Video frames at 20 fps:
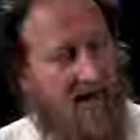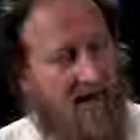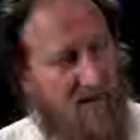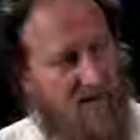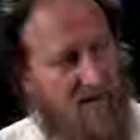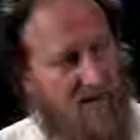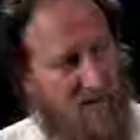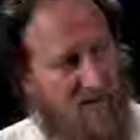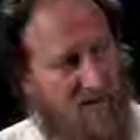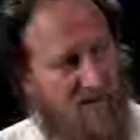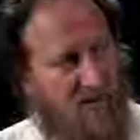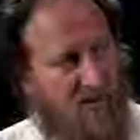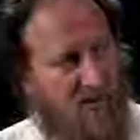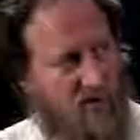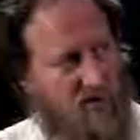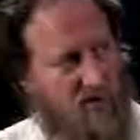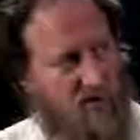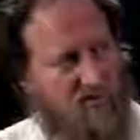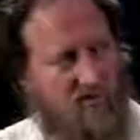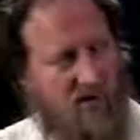They had some
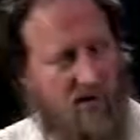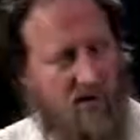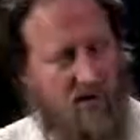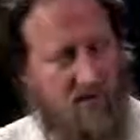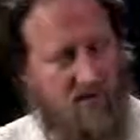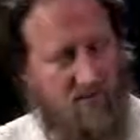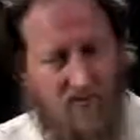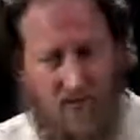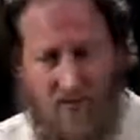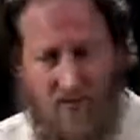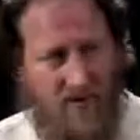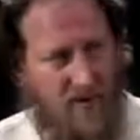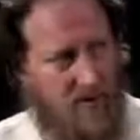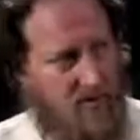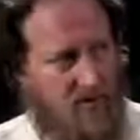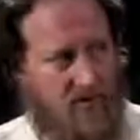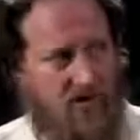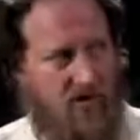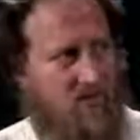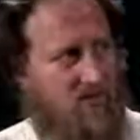points right, but they
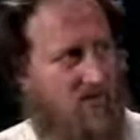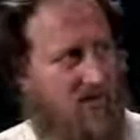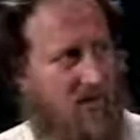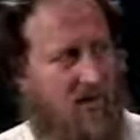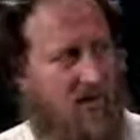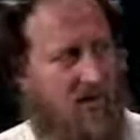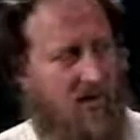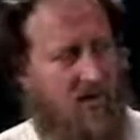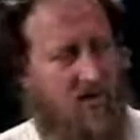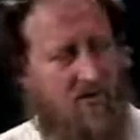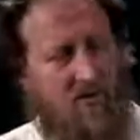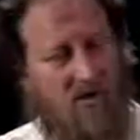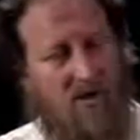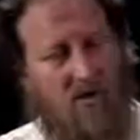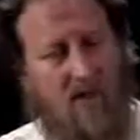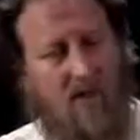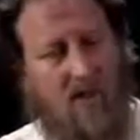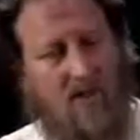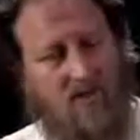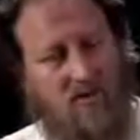were generally inaccurate.
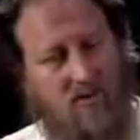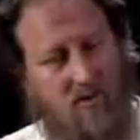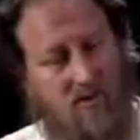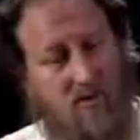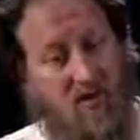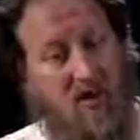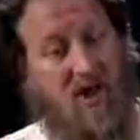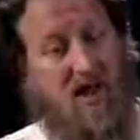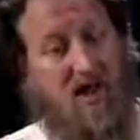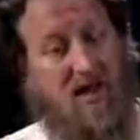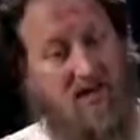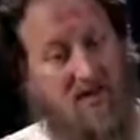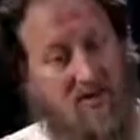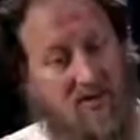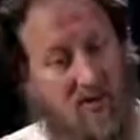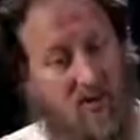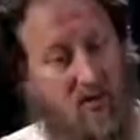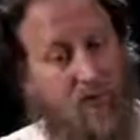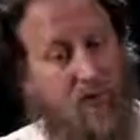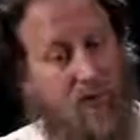The Quran
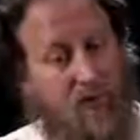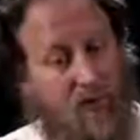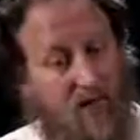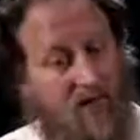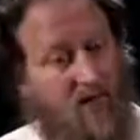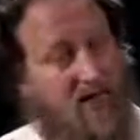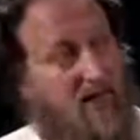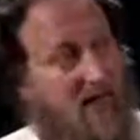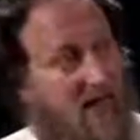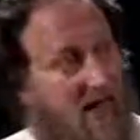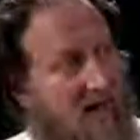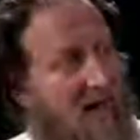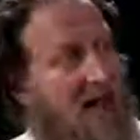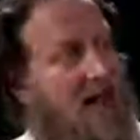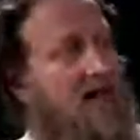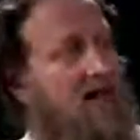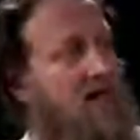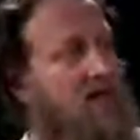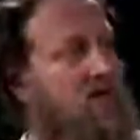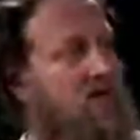is really
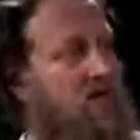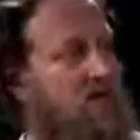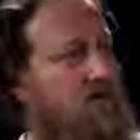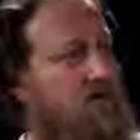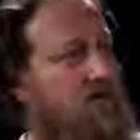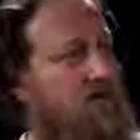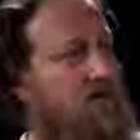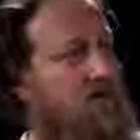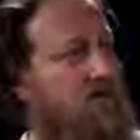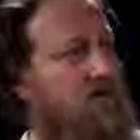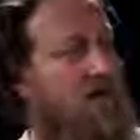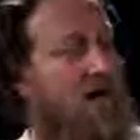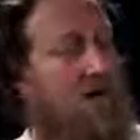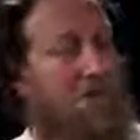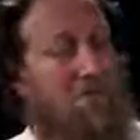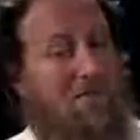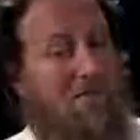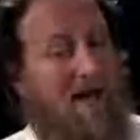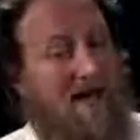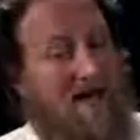accurate,
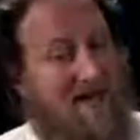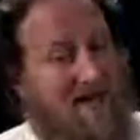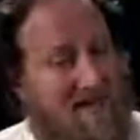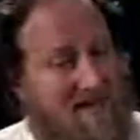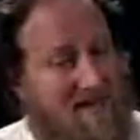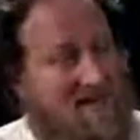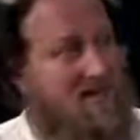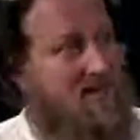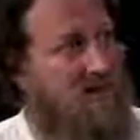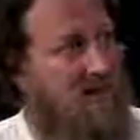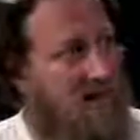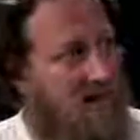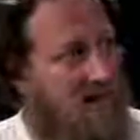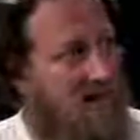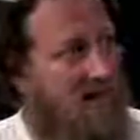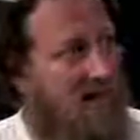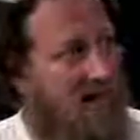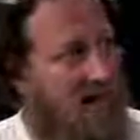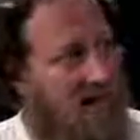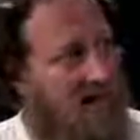
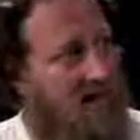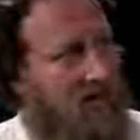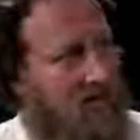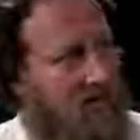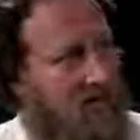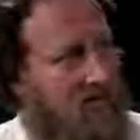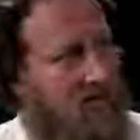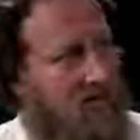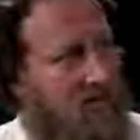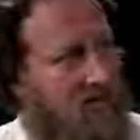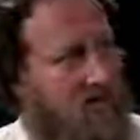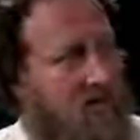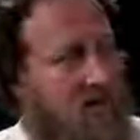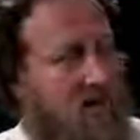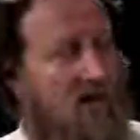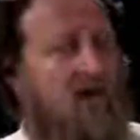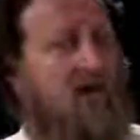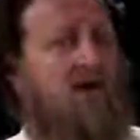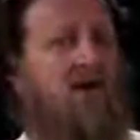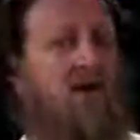amazingly accurate,
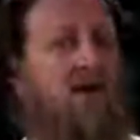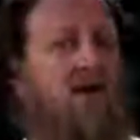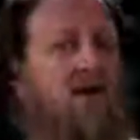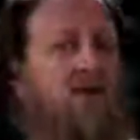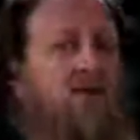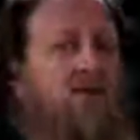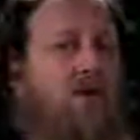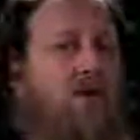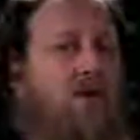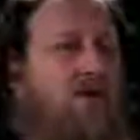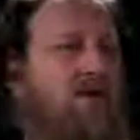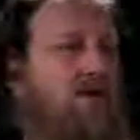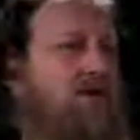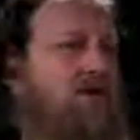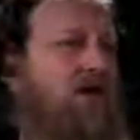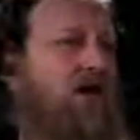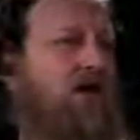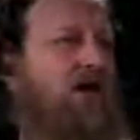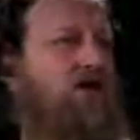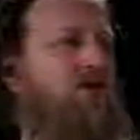in a way
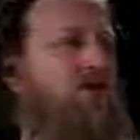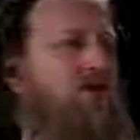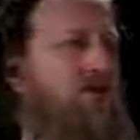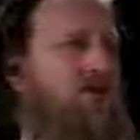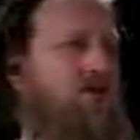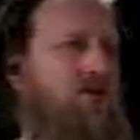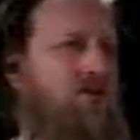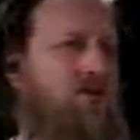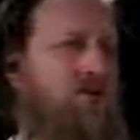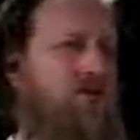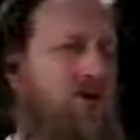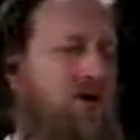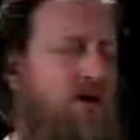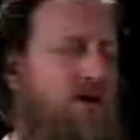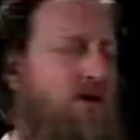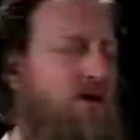that challenges